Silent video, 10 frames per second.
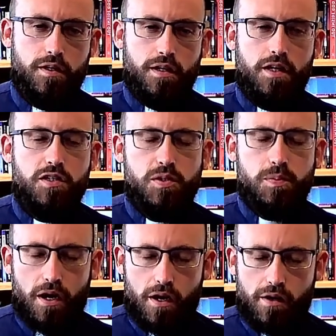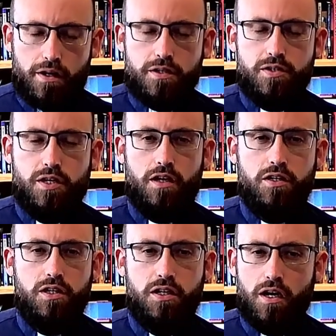Inspire us
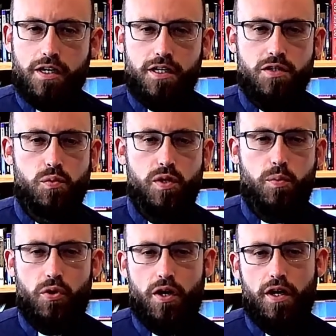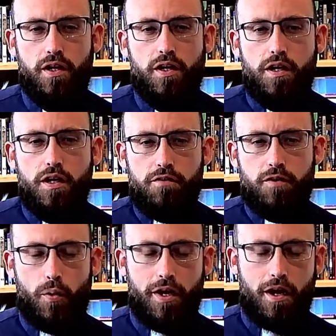and guide us, we pray, for
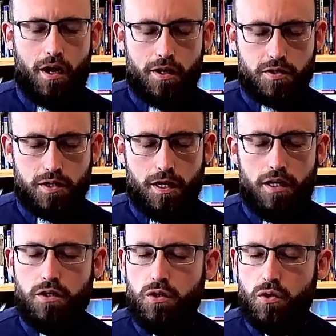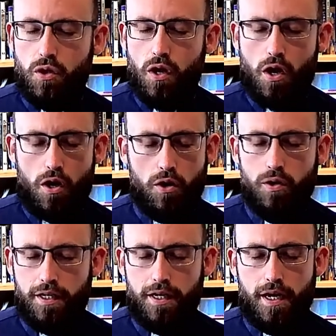we ask in your
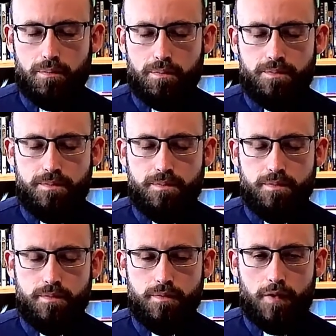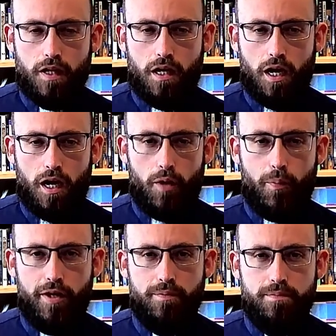holy name. Amen.